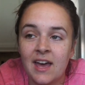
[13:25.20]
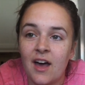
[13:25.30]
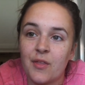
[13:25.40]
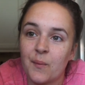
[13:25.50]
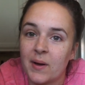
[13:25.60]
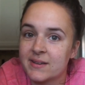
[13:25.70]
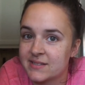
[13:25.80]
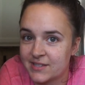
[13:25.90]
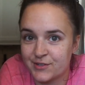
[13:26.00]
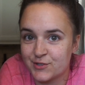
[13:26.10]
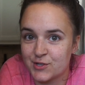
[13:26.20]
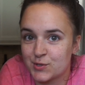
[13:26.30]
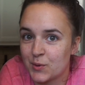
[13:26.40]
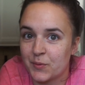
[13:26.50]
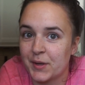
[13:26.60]
Otherwise, they're
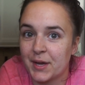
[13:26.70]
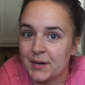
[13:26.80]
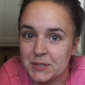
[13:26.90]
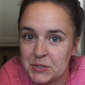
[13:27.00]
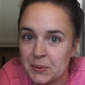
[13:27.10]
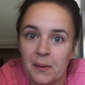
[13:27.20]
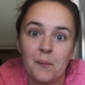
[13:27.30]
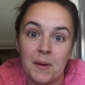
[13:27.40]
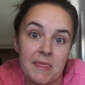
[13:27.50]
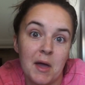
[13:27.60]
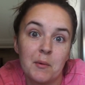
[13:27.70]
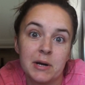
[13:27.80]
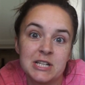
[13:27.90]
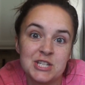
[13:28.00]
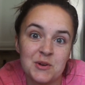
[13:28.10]
just only going to do it when they
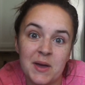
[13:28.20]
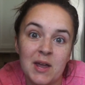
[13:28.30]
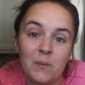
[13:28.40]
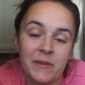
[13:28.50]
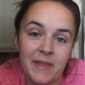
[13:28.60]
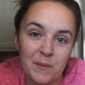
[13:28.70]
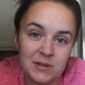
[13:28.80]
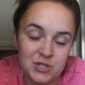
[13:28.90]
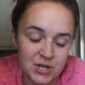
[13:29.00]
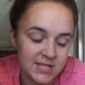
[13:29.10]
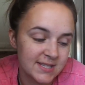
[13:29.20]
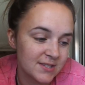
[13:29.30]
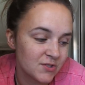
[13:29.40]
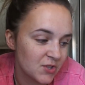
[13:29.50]
want to do it and when they want treats.